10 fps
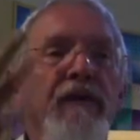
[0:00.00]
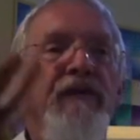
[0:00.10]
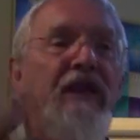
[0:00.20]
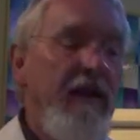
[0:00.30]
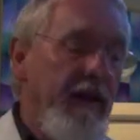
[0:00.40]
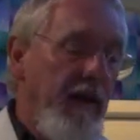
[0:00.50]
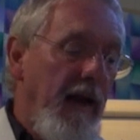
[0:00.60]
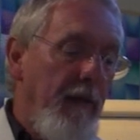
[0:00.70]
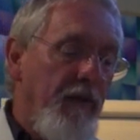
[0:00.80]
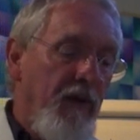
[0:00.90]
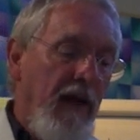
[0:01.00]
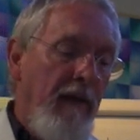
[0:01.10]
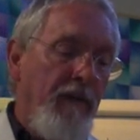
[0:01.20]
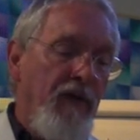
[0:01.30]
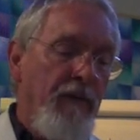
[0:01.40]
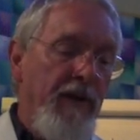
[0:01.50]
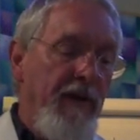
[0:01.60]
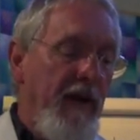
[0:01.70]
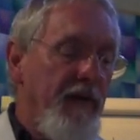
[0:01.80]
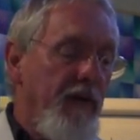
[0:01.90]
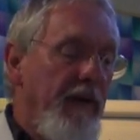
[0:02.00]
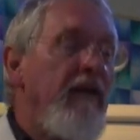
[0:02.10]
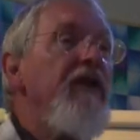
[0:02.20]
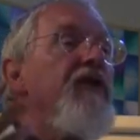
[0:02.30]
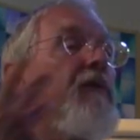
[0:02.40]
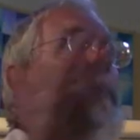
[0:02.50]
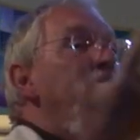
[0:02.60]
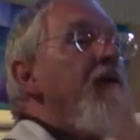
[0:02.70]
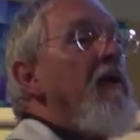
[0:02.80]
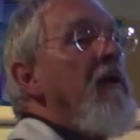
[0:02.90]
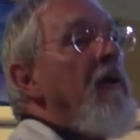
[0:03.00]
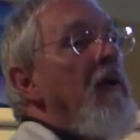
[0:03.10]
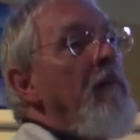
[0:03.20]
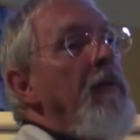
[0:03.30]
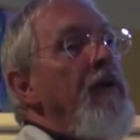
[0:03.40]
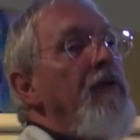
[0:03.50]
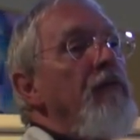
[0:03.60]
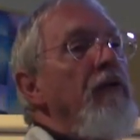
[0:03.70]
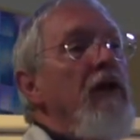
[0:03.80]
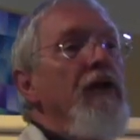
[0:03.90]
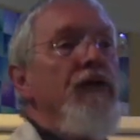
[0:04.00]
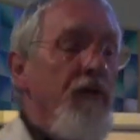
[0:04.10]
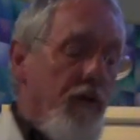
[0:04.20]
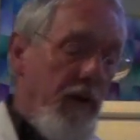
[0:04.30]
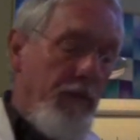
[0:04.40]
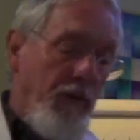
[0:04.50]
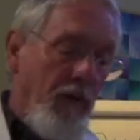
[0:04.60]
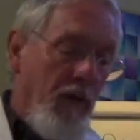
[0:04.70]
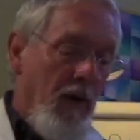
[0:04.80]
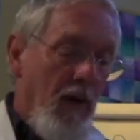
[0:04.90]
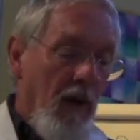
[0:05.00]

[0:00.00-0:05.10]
the feeling that happens to be there. So it leads to better personal relationships.